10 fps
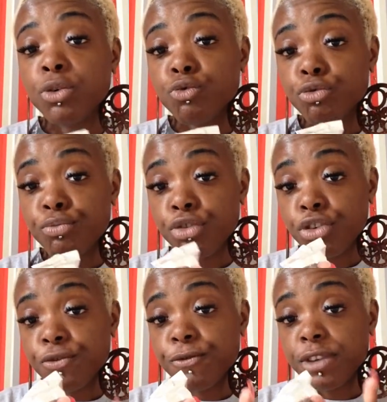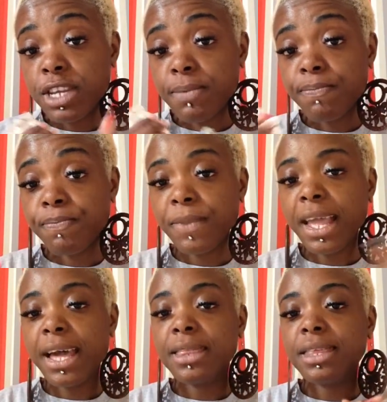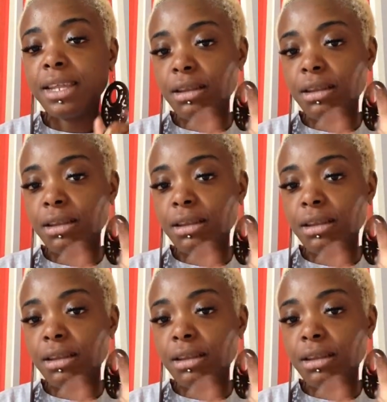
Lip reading: remove it and then